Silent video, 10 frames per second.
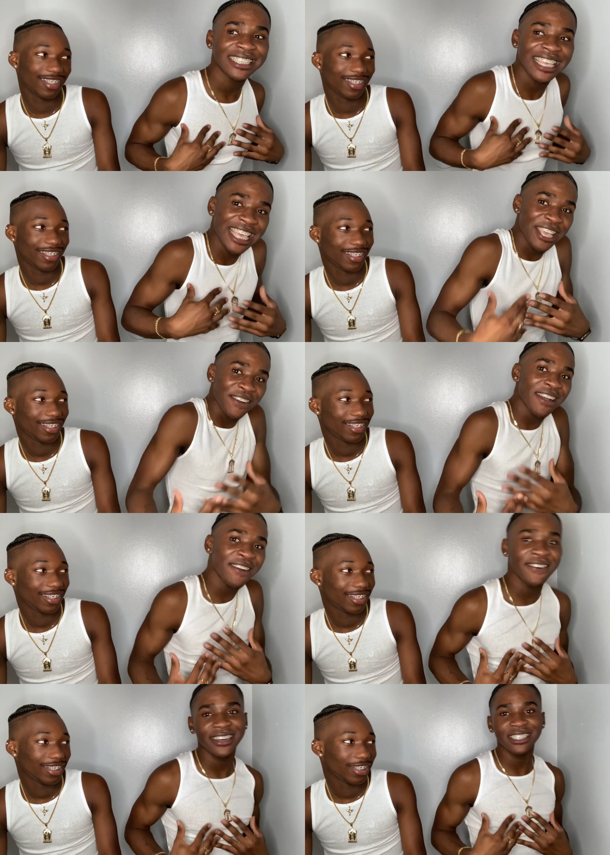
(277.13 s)
Speaker 1: here I
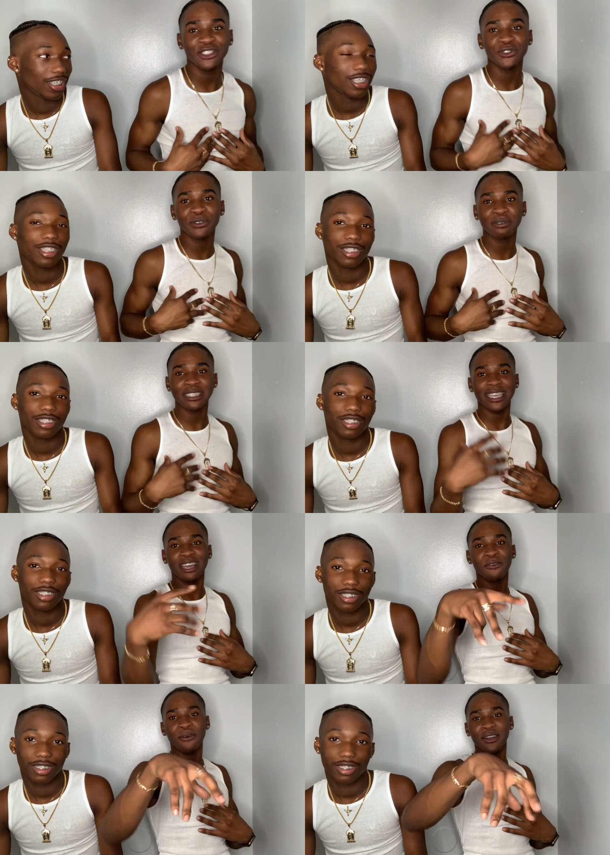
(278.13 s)
was. You know what I'm saying?
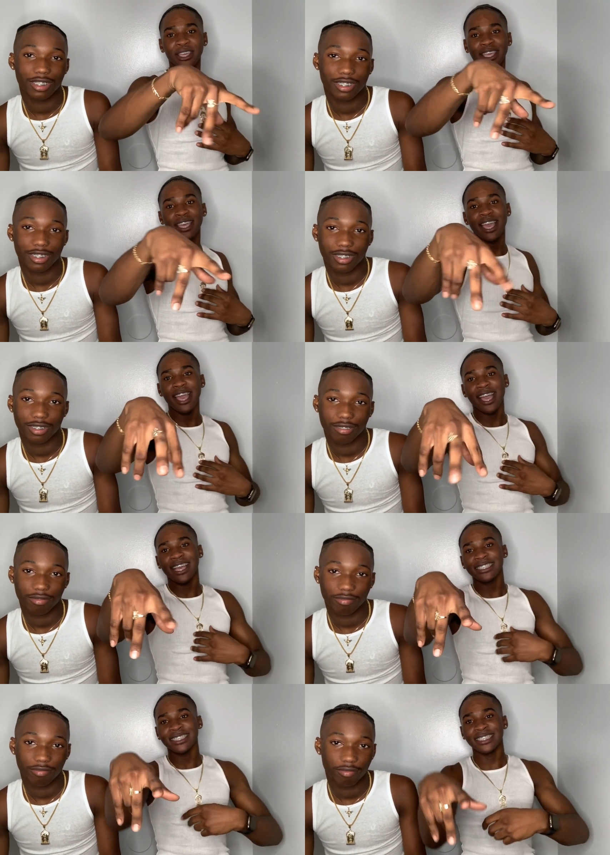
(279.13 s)
I'm walking. I
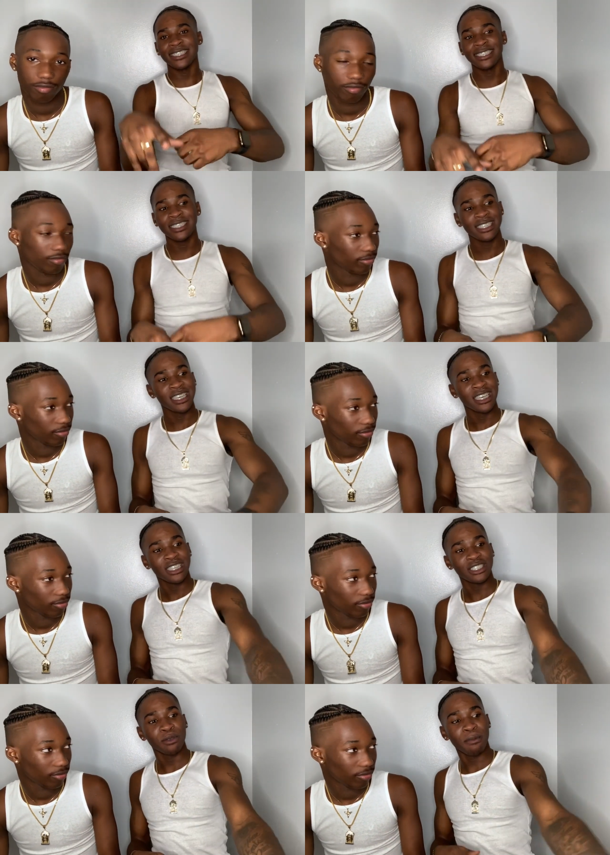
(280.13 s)
seen
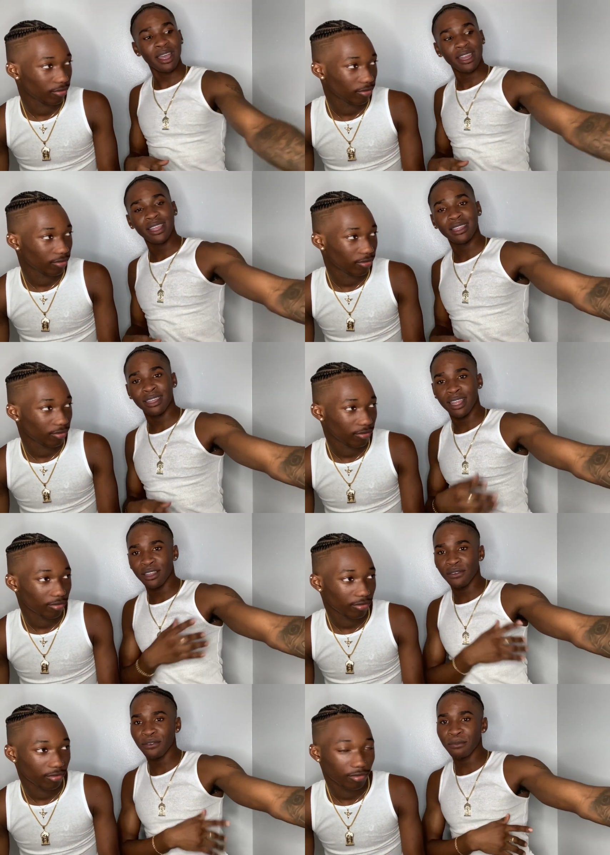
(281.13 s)
somebody that
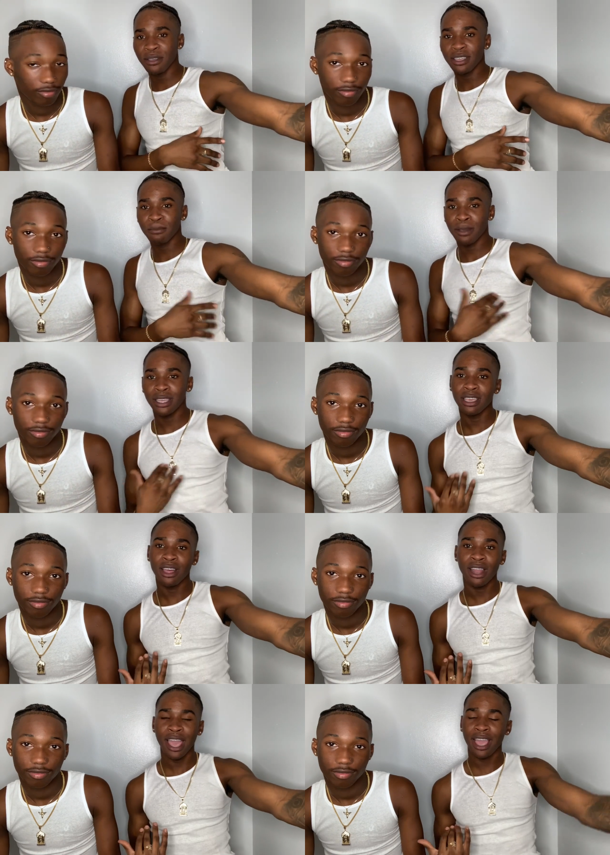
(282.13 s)
looked familiar. Mind y'all,
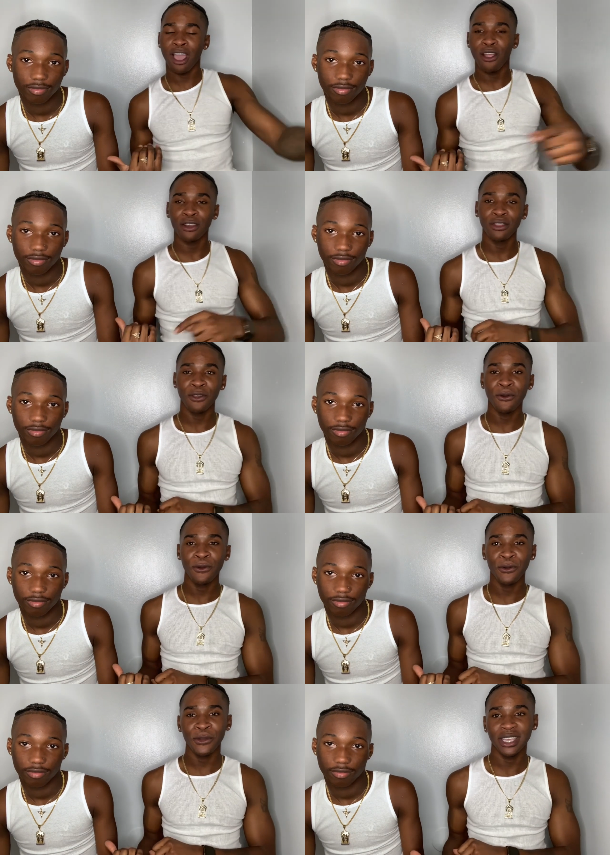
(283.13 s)
like, I already know
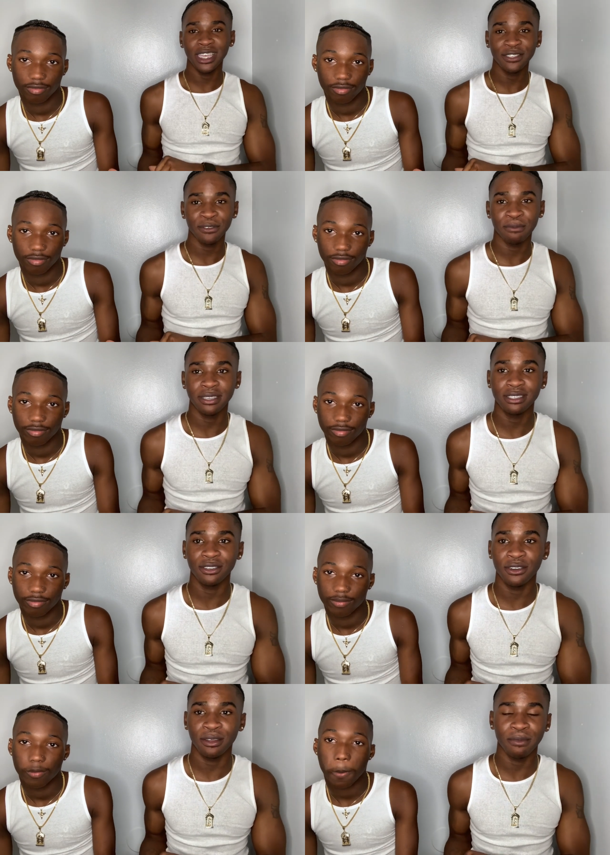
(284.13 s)
who he is from
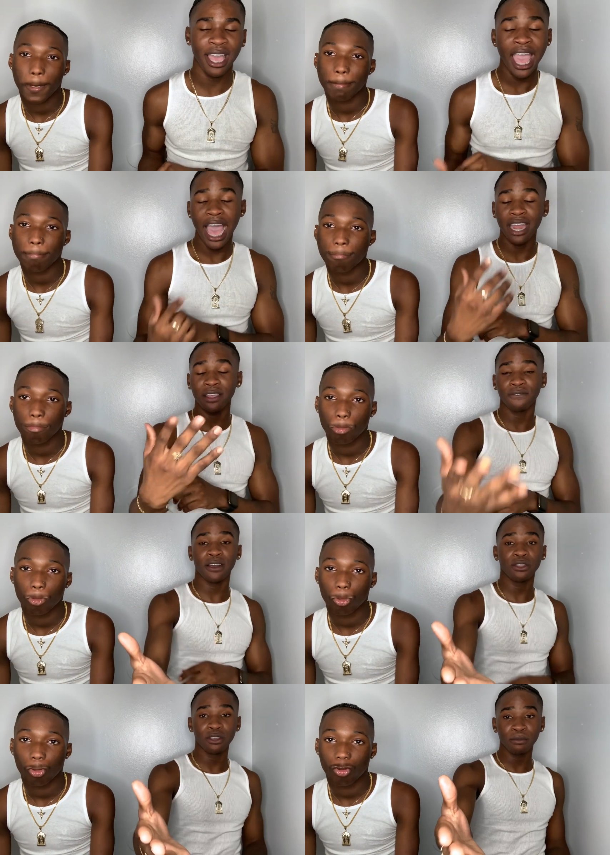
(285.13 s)
Instagram. Like, I didn't
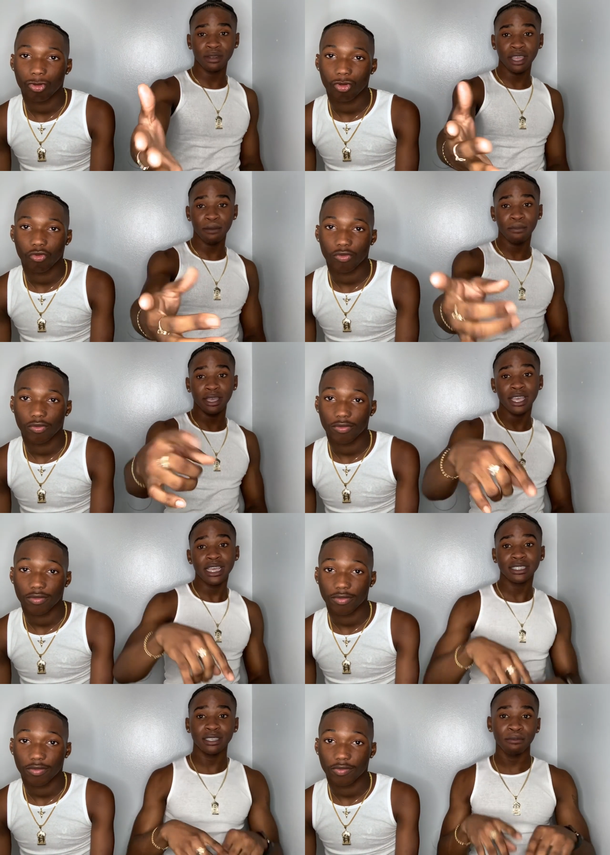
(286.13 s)
follow him or nothing, but
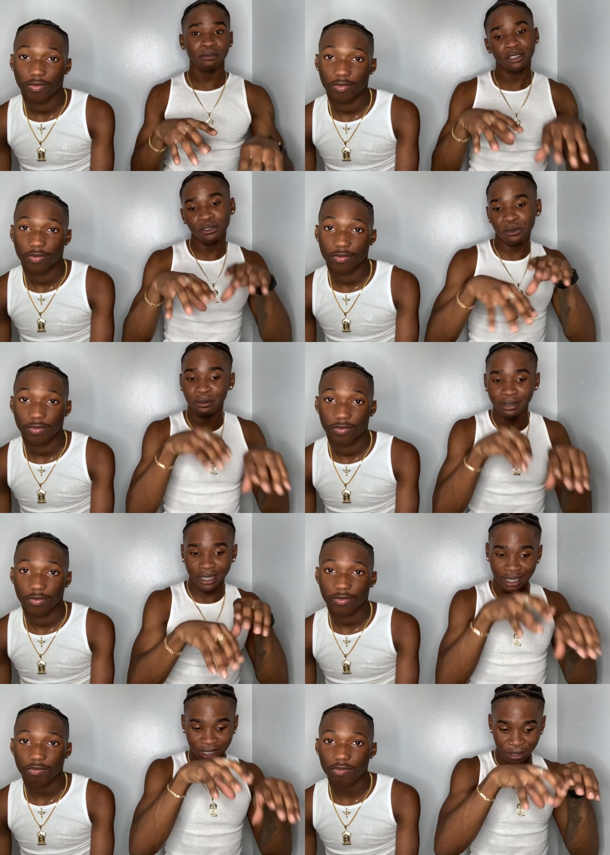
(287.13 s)
some, you know what I'm
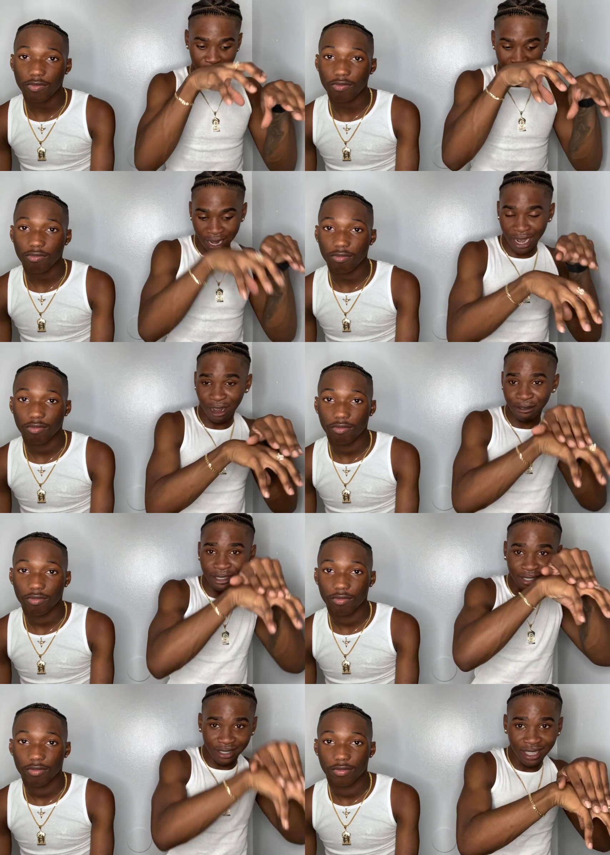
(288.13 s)
saying? Somebody that I
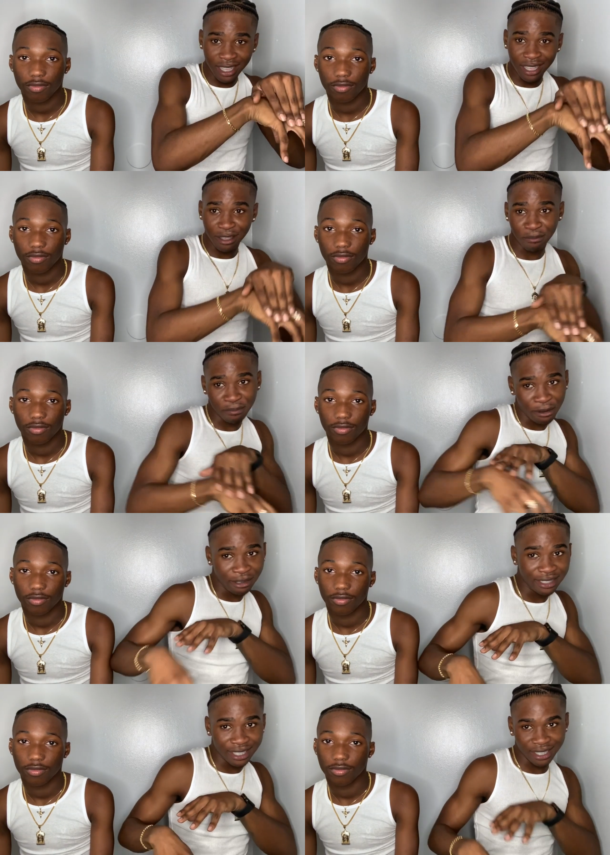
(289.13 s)
was
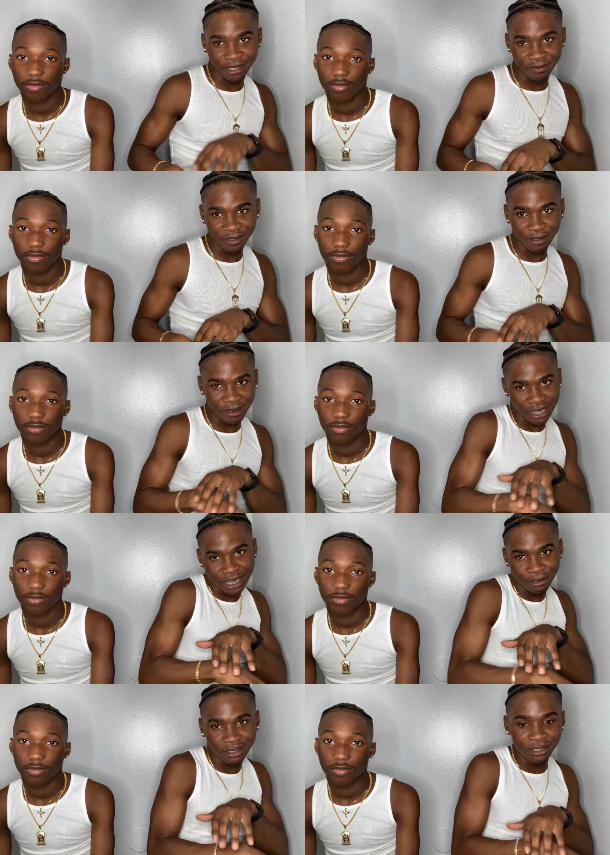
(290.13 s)
posted him. Somebody I
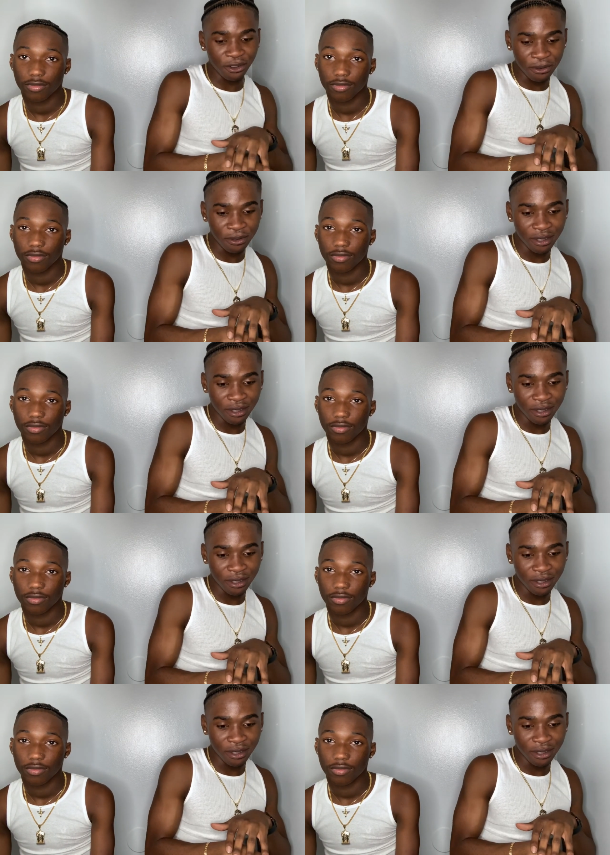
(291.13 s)
was, you know,